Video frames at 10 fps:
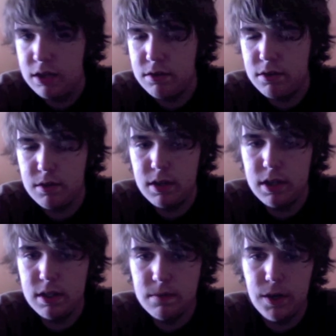I don't know.
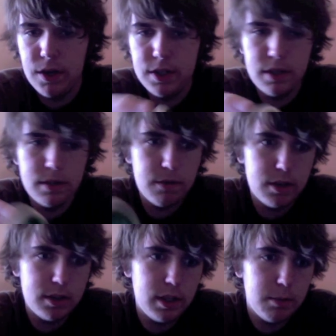It's a very
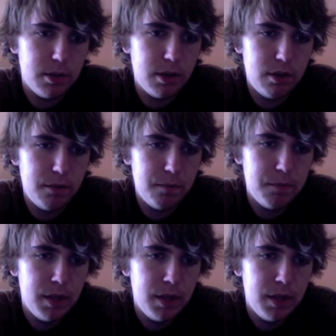stable yo-yo.